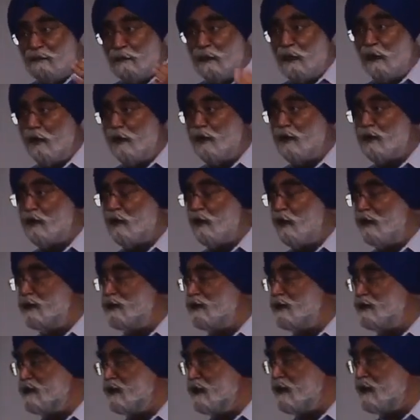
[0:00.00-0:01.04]
pure
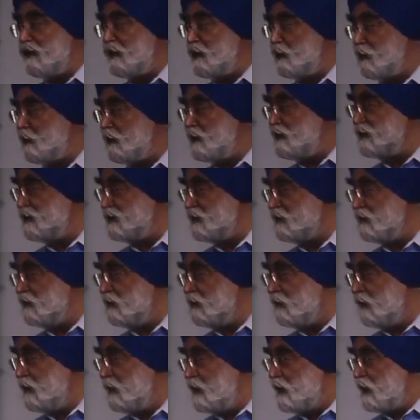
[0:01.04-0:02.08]
quantitative equation.
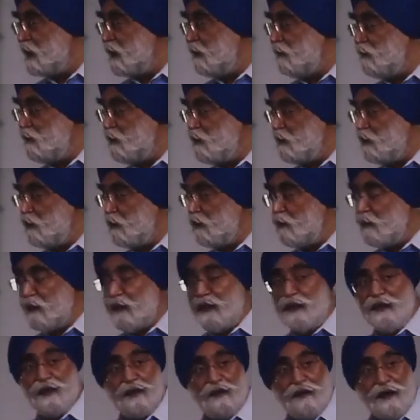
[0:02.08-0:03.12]
If you
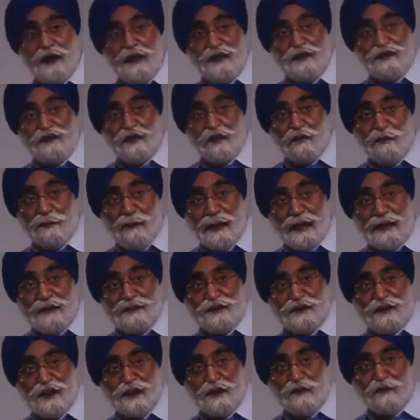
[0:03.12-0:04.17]
increase your
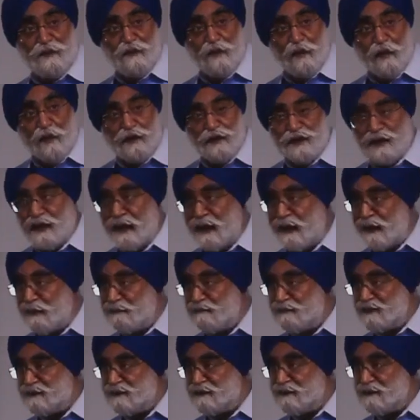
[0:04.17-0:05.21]
balance sheet 4
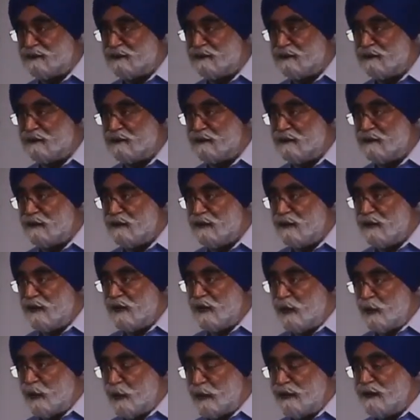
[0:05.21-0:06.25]
times
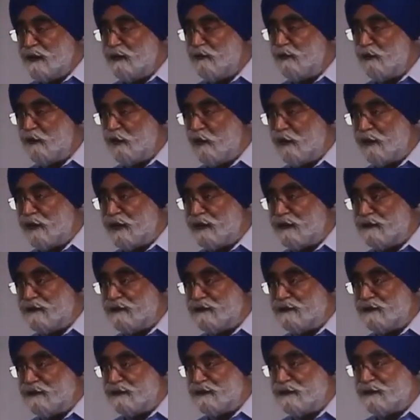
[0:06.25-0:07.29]
within 4
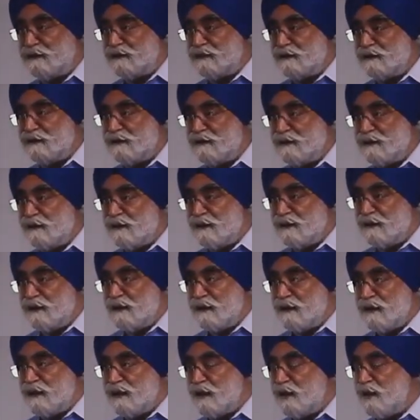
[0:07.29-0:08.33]
years,
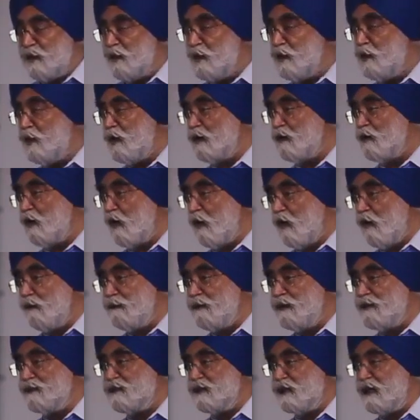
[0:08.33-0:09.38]
you are
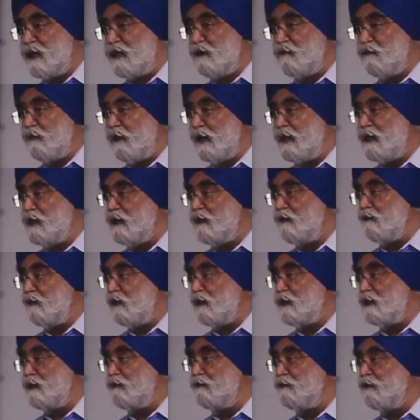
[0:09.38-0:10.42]
obviously inviting
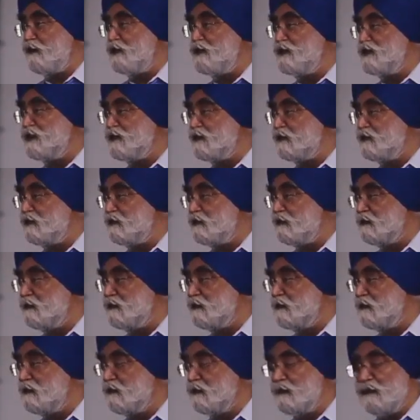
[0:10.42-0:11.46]
for inflation.
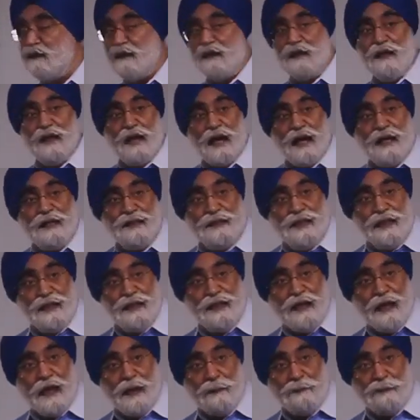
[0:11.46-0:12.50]
And then
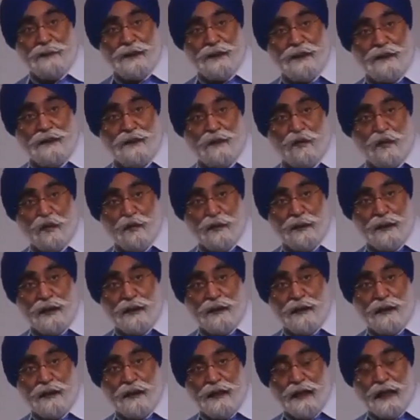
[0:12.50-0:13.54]
happened
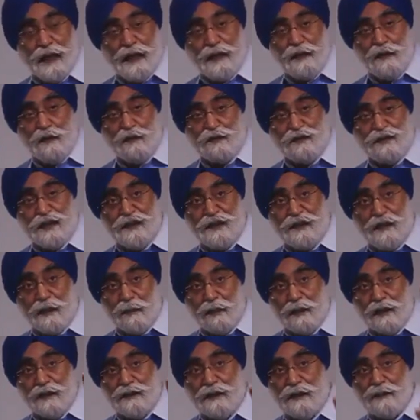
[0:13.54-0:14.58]
COVID, and look, they
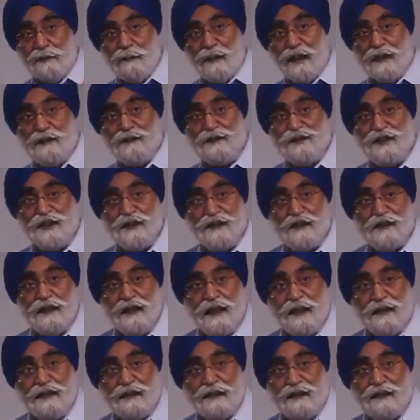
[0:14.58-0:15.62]
doubled their balance sheet
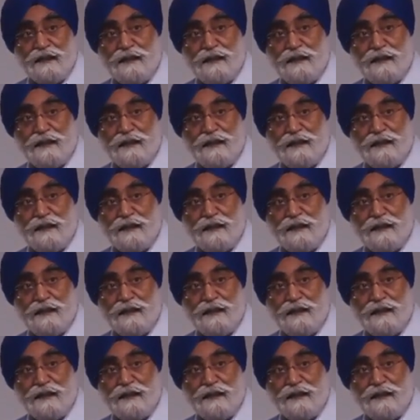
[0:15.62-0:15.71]
again.